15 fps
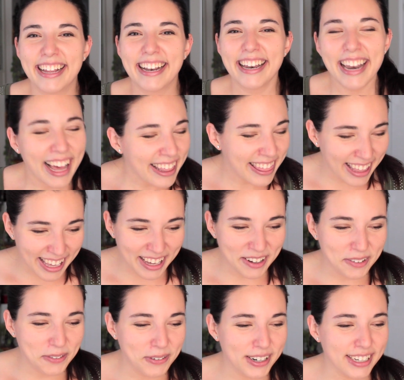
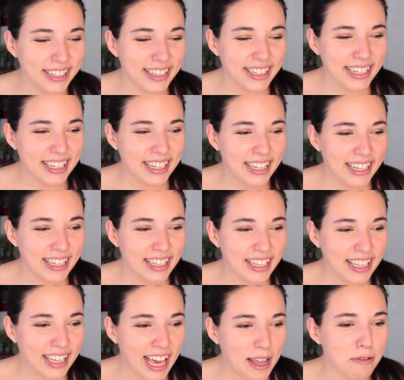Nothing will
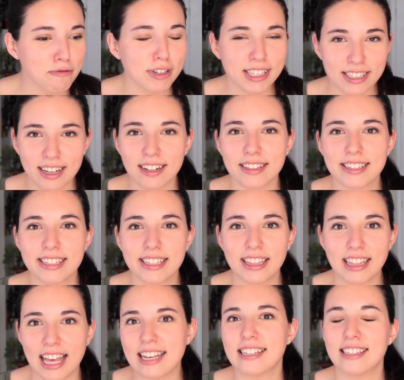get results
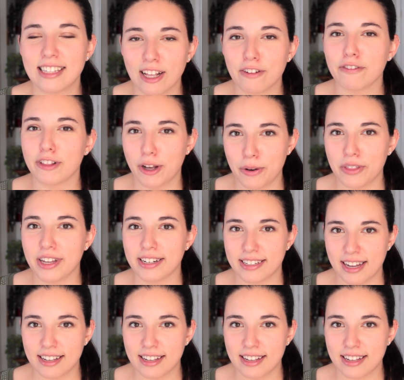like self-loathing